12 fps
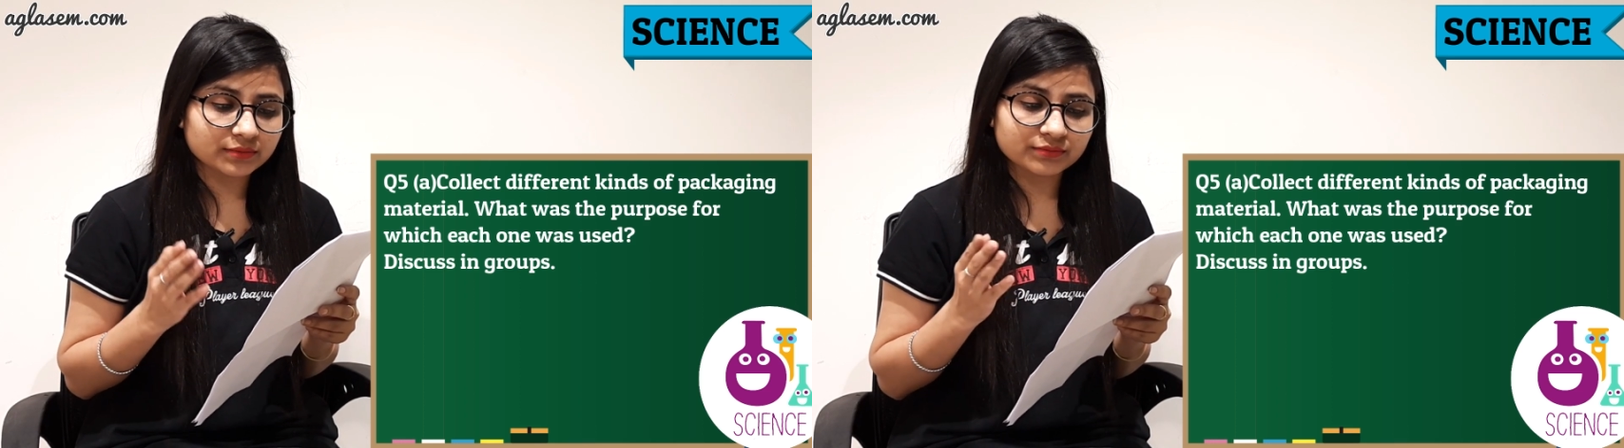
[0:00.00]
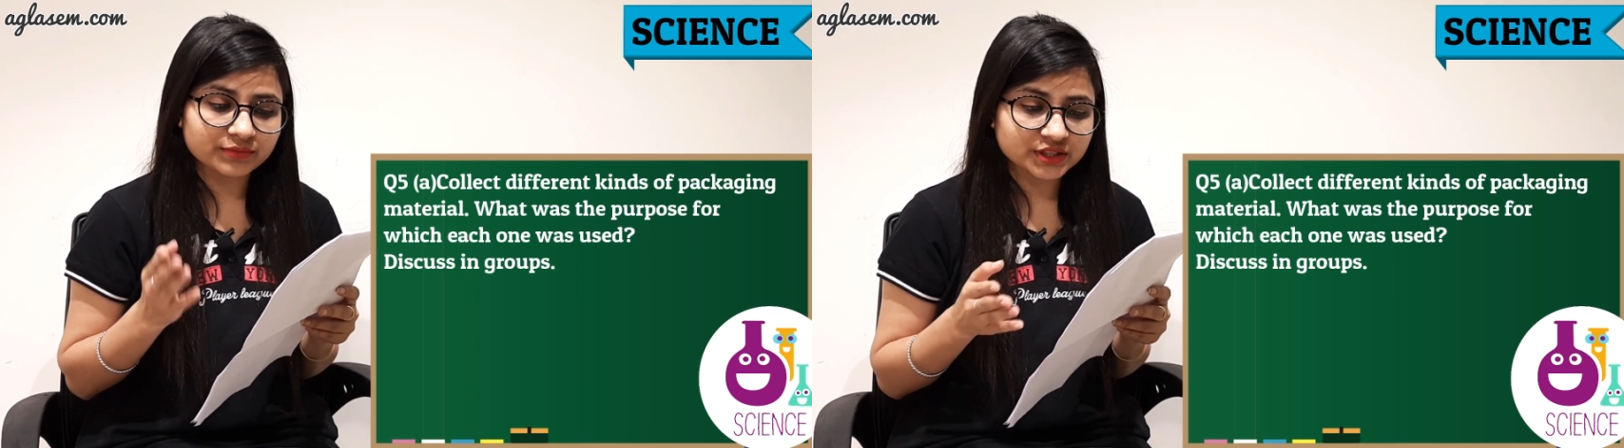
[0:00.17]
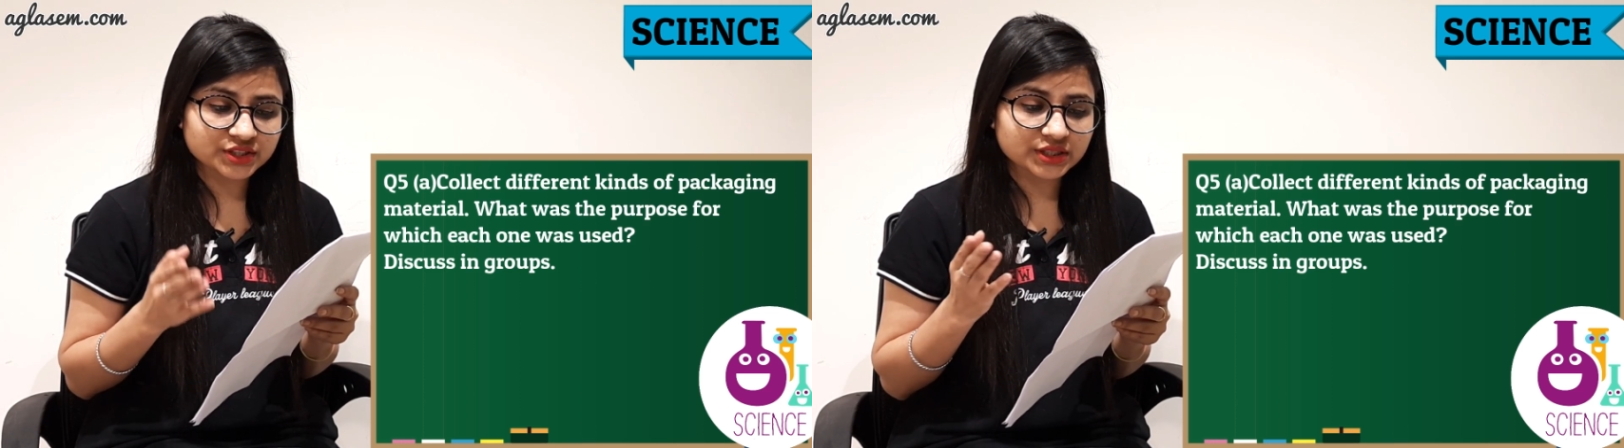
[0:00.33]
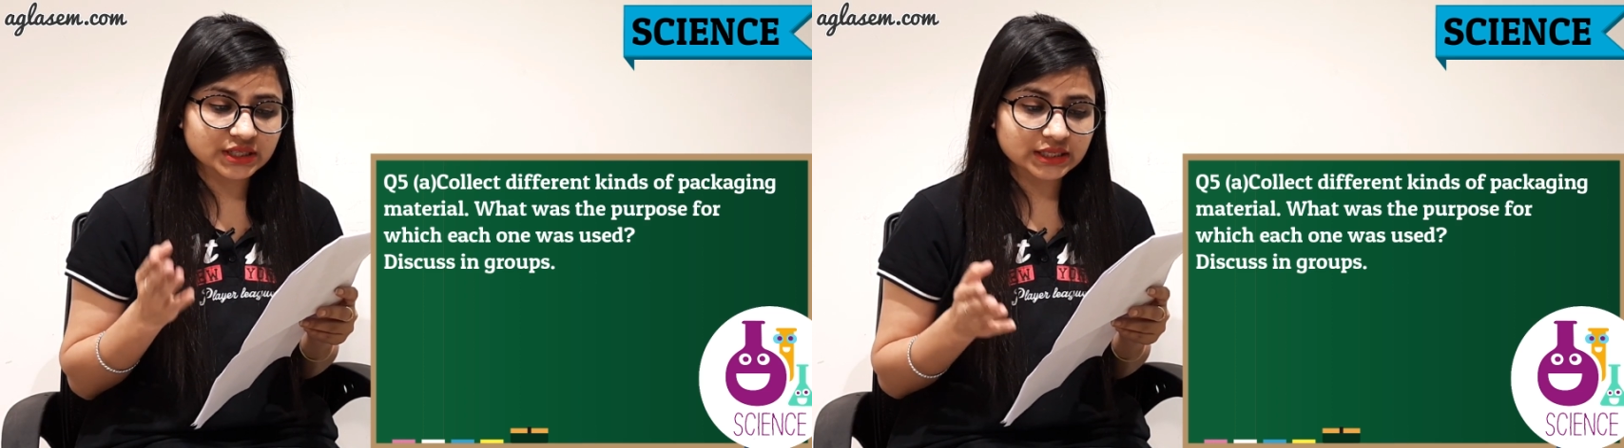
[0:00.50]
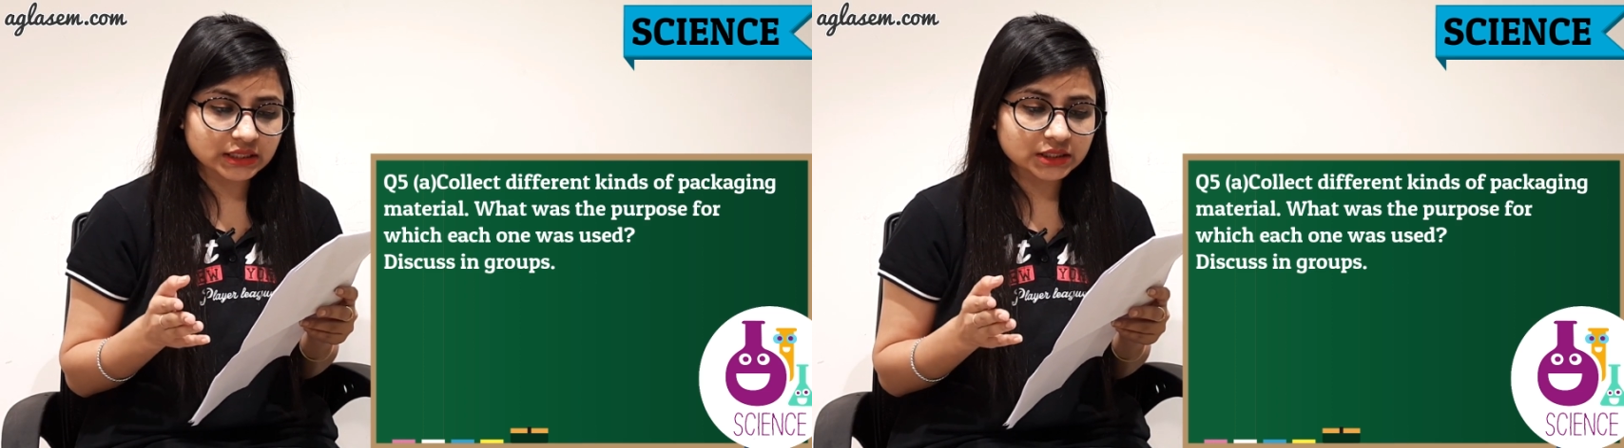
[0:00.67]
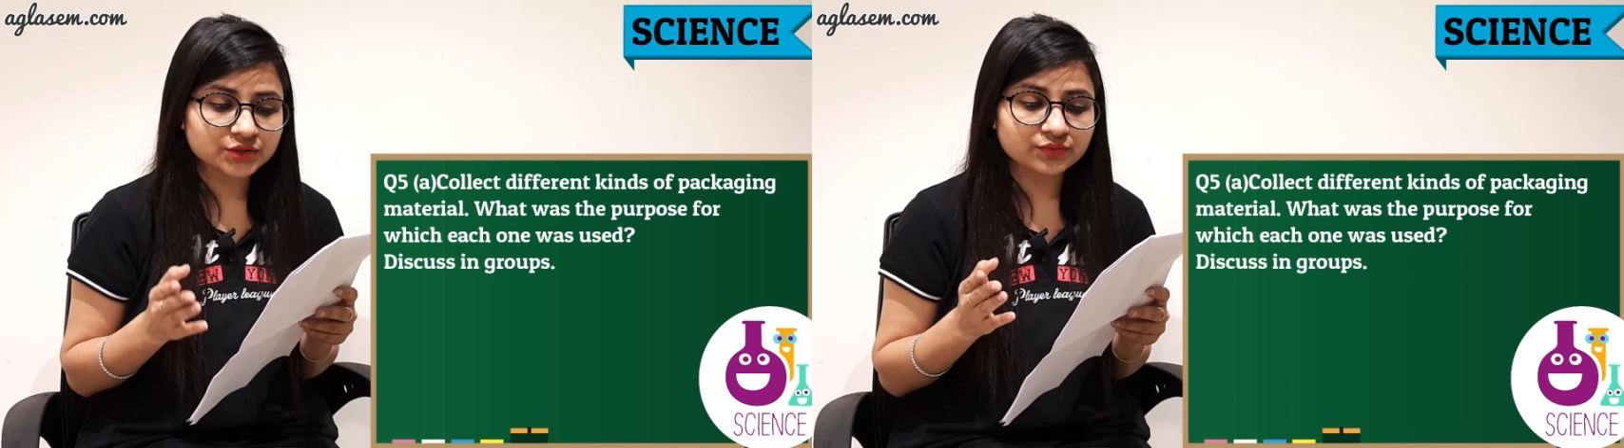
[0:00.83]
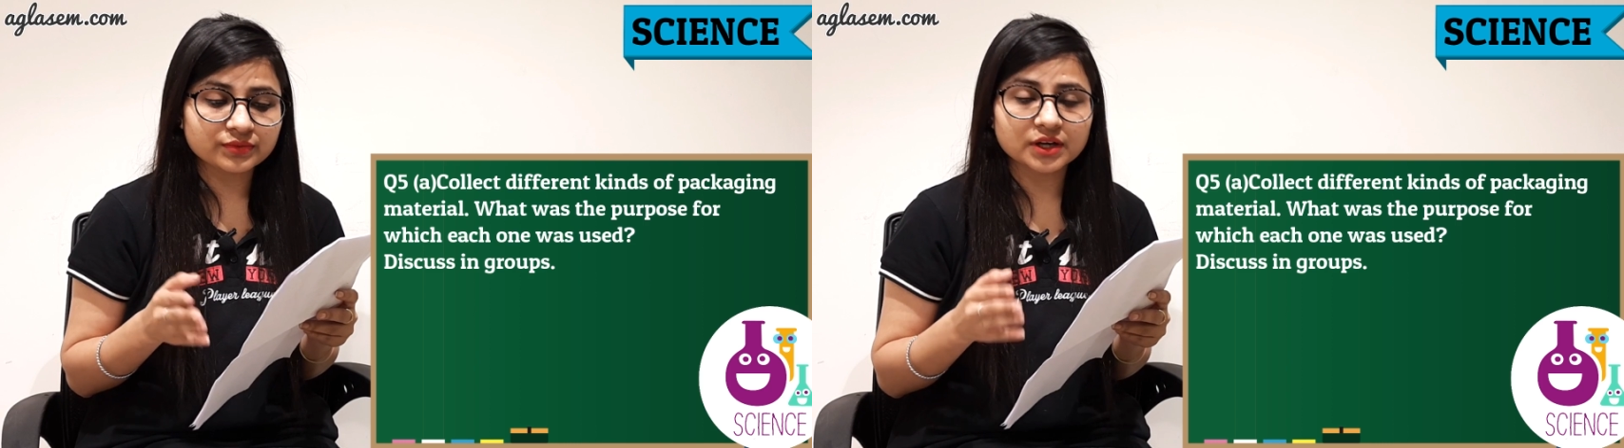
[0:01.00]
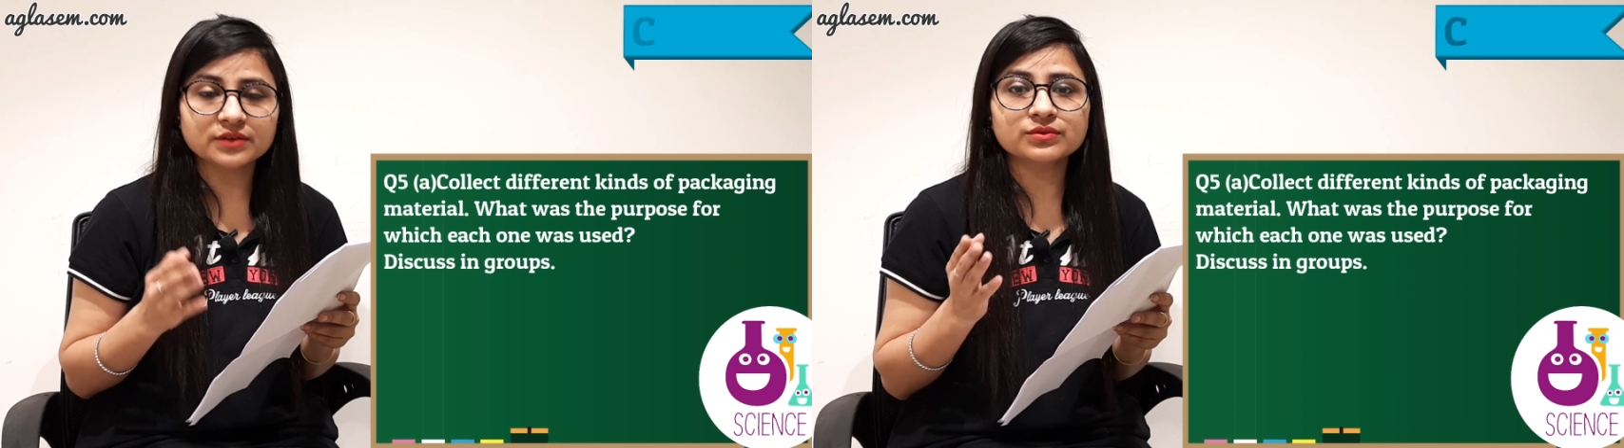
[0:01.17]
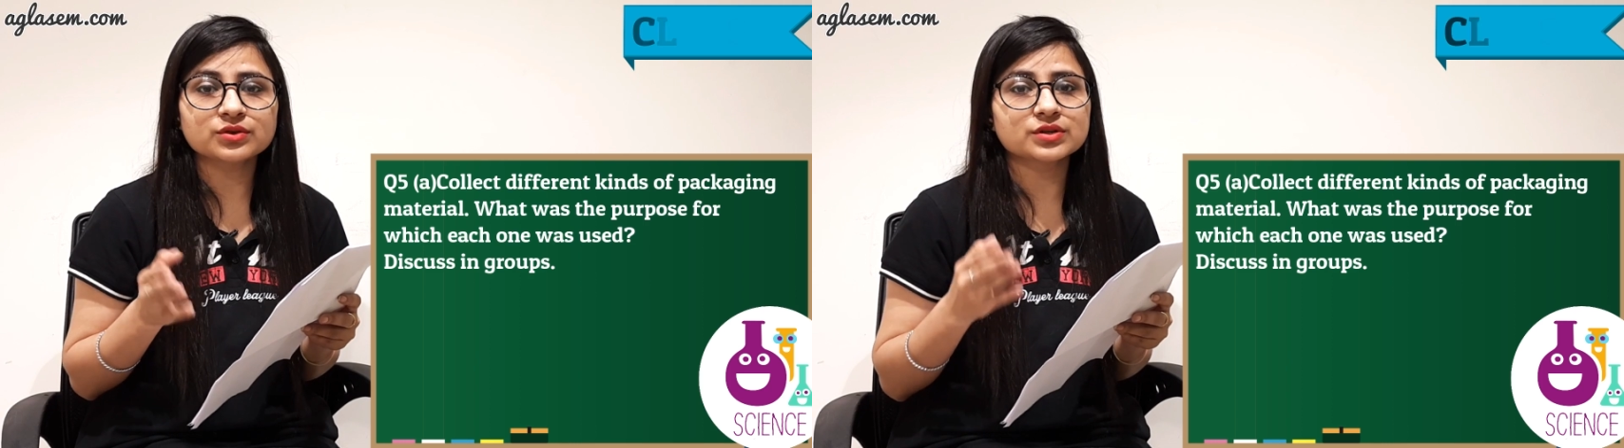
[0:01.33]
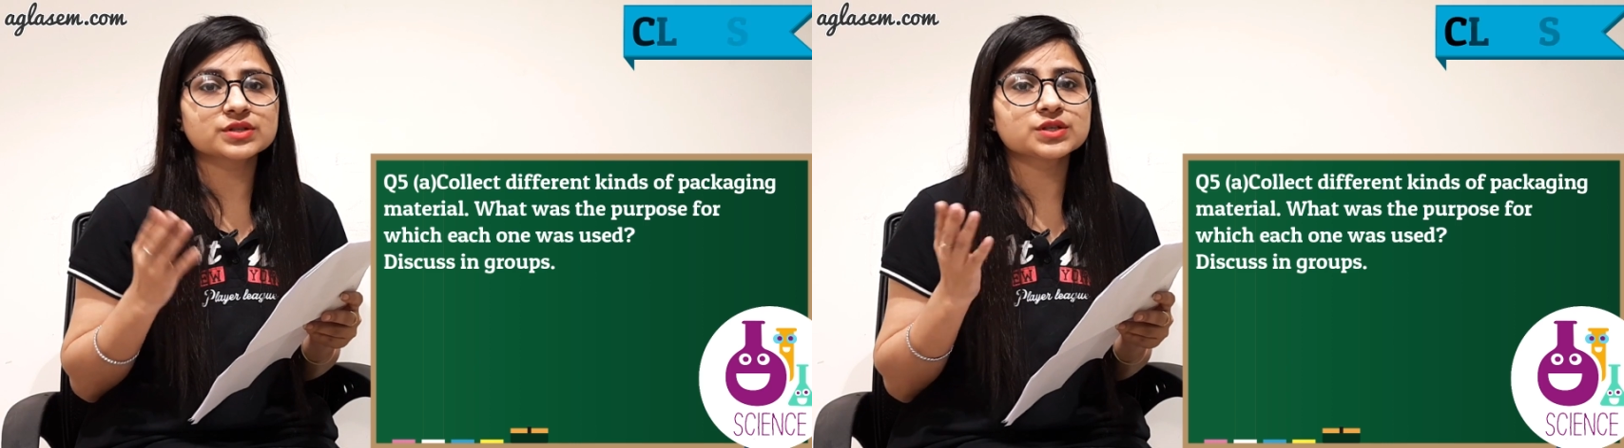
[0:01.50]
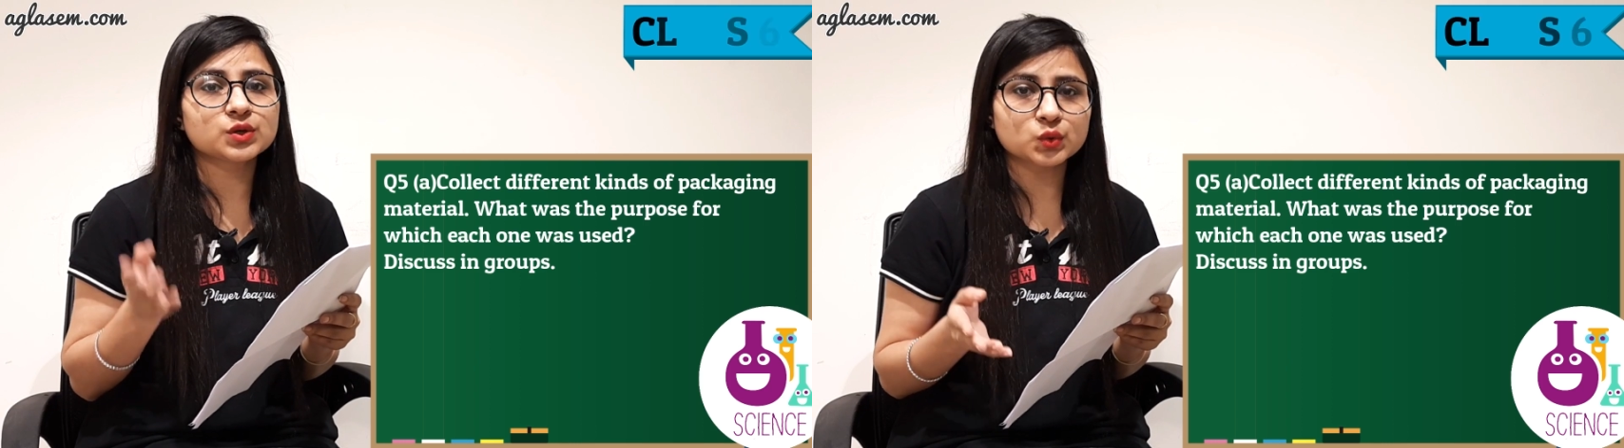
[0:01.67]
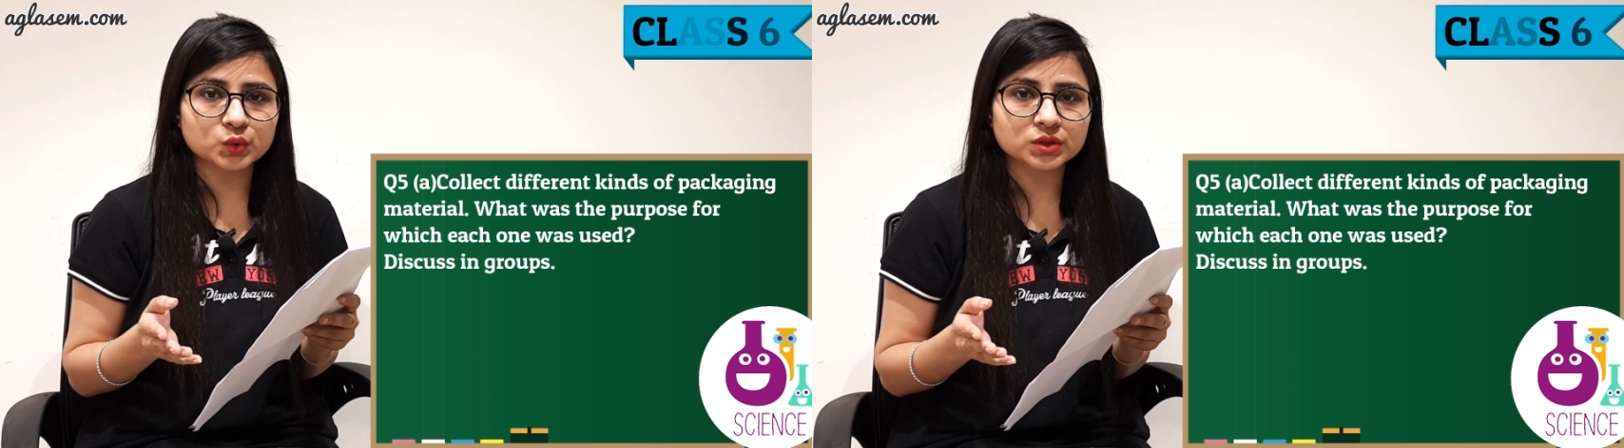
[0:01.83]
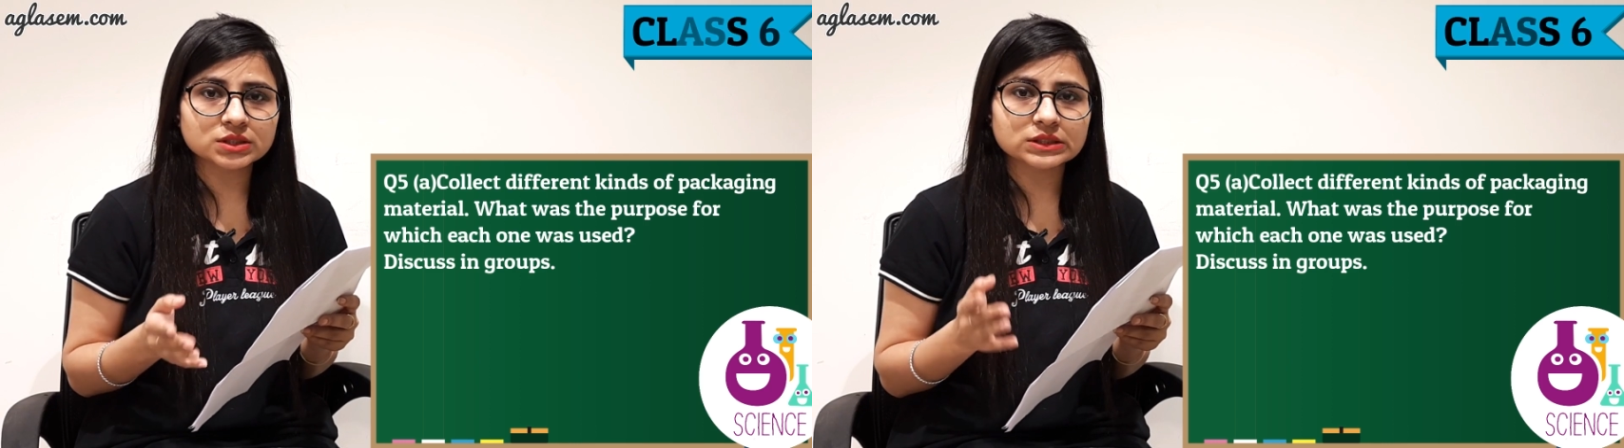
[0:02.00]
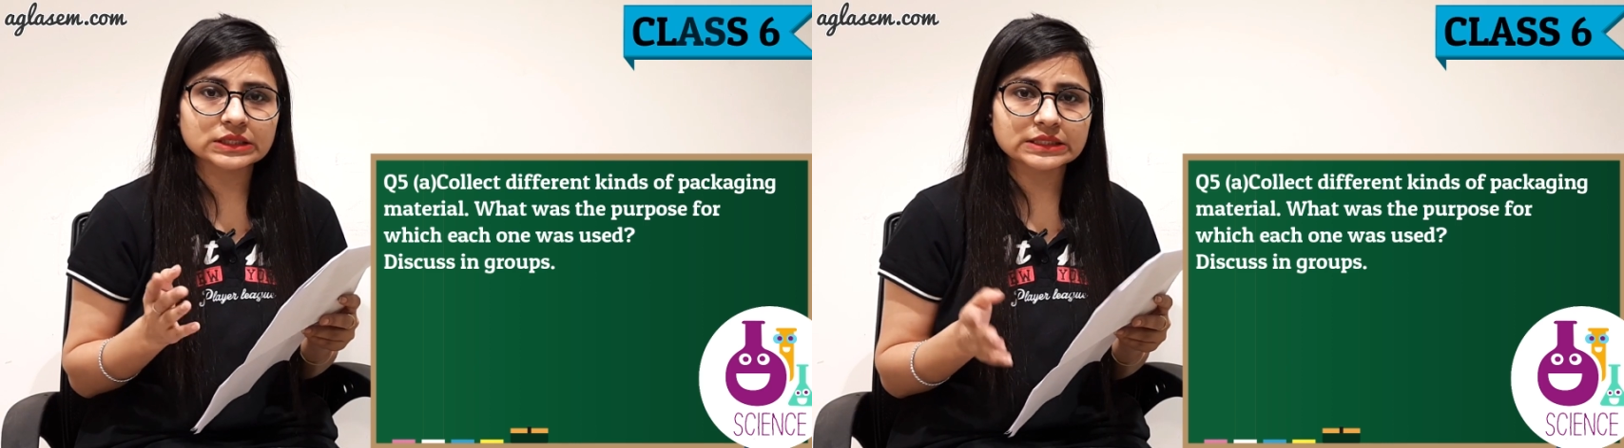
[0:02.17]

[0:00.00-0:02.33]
which each one was used?